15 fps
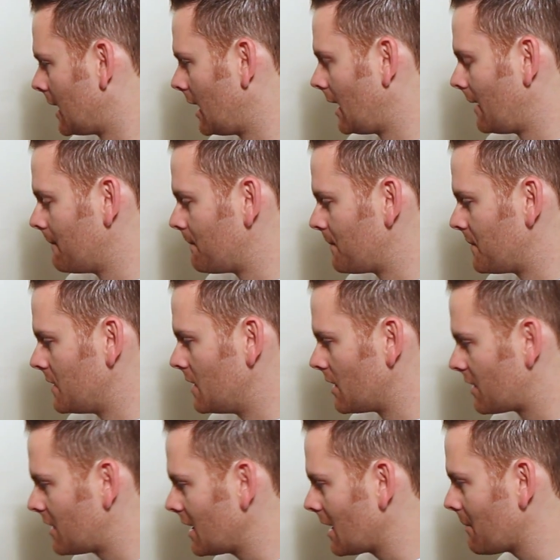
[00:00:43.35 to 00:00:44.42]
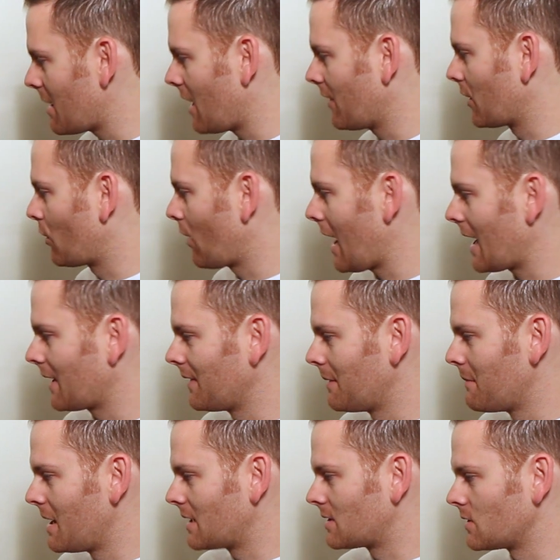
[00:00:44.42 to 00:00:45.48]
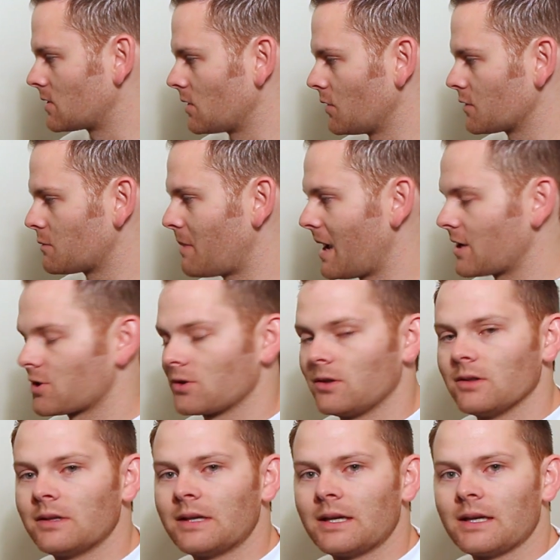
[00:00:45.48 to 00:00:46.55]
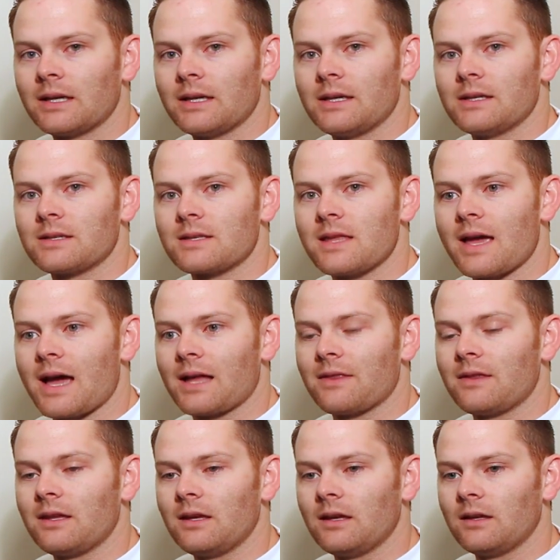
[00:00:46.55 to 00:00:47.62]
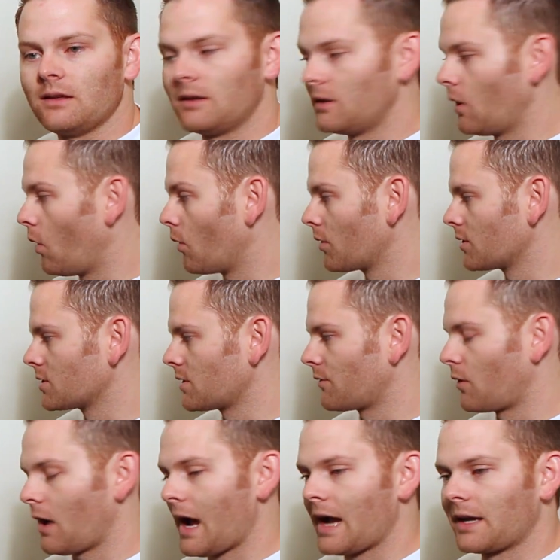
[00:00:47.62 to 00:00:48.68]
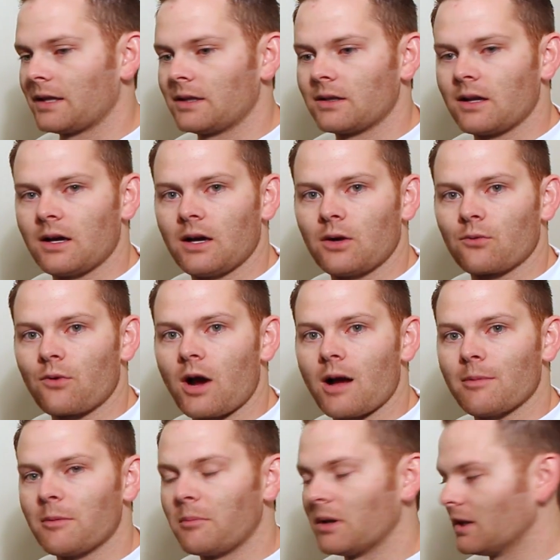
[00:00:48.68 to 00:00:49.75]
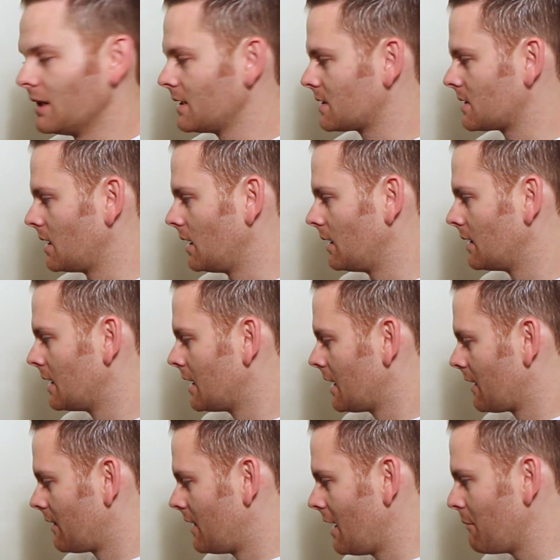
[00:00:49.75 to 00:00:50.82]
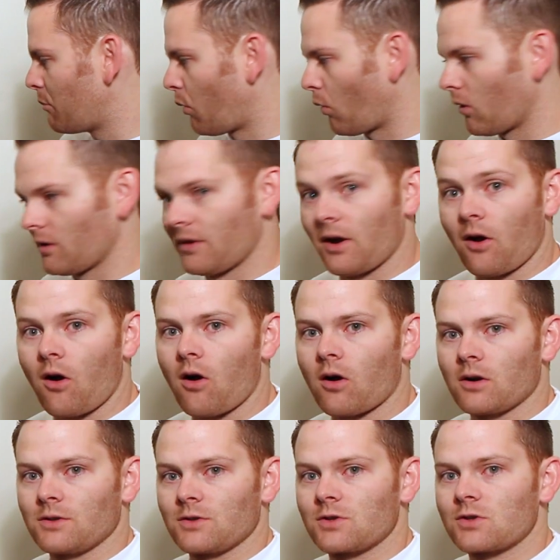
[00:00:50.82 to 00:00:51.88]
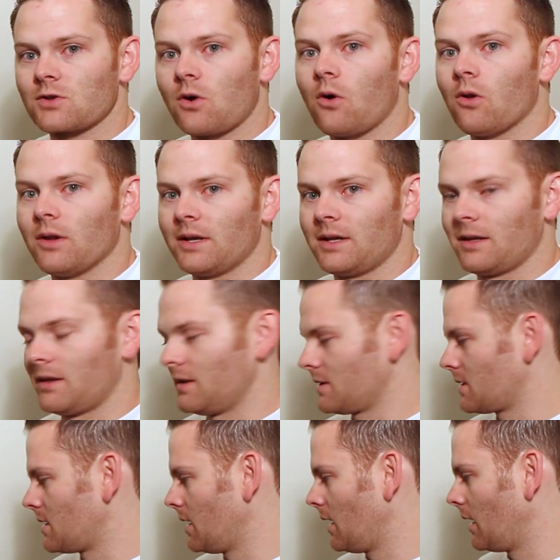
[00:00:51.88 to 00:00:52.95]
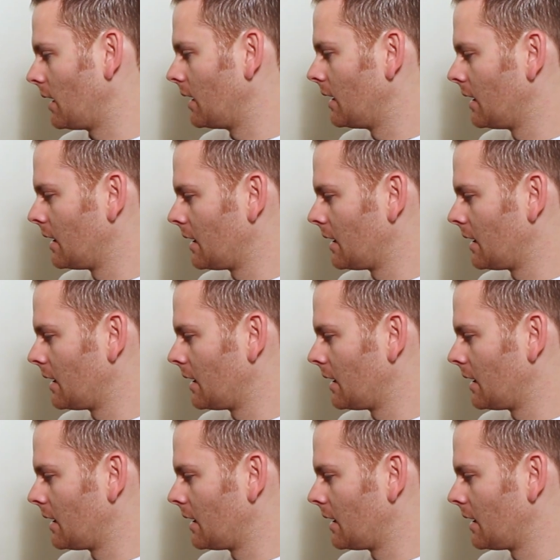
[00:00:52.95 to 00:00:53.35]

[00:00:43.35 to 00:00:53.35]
The thing about the Kraken that makes it so special is that the owners of Kraken, Rob and Melissa, they poured their heart and soul into this thing.